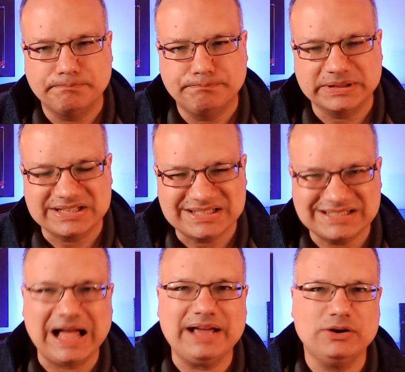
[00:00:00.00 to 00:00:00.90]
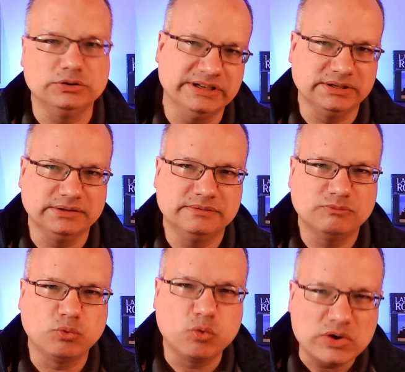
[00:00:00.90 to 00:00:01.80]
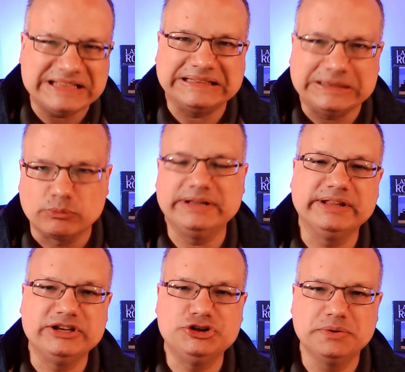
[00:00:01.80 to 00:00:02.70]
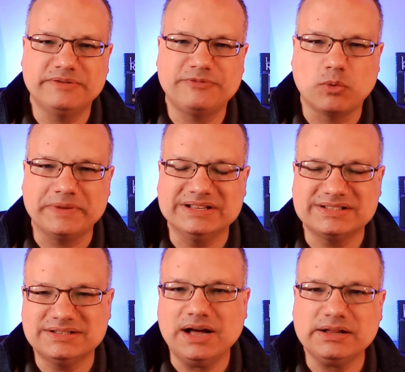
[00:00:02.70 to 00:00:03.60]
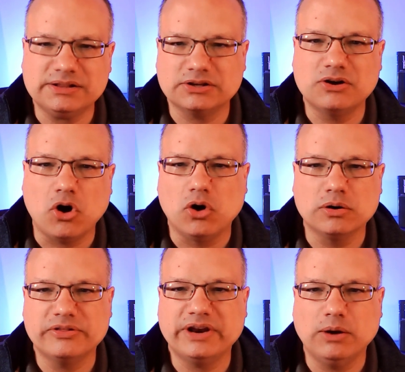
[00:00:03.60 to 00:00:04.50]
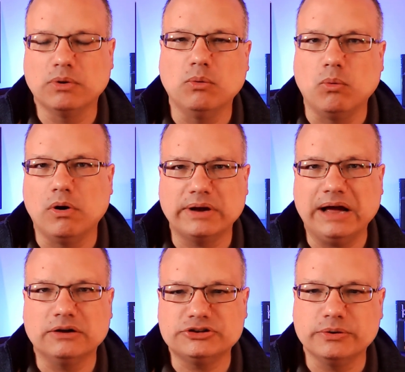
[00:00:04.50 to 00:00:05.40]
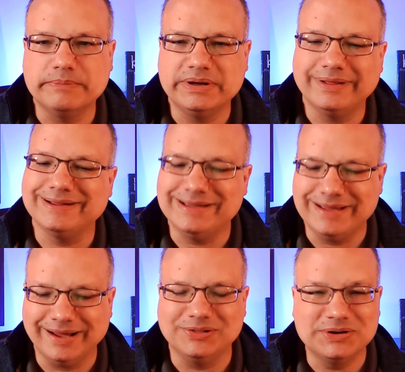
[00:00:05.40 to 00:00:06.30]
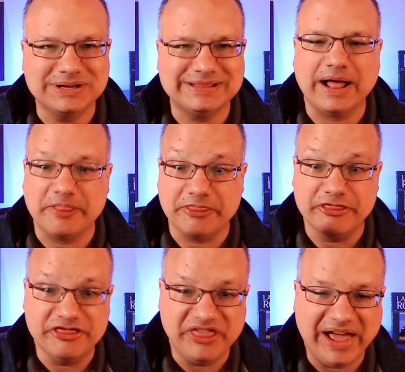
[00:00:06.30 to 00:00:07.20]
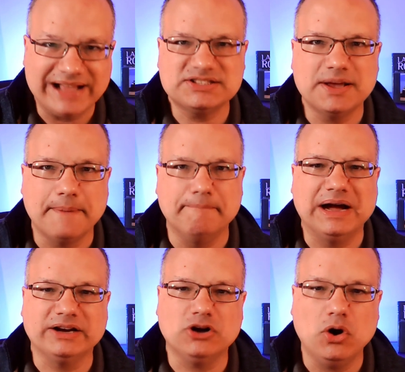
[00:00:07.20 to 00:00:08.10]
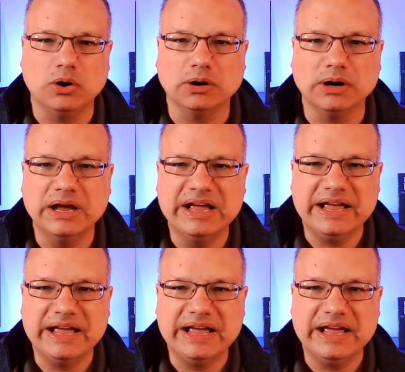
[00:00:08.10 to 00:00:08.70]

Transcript: But the style didn't really, really do it for me. It's not the car that I want to walk out to and be like, yeah, look at that. That's my car.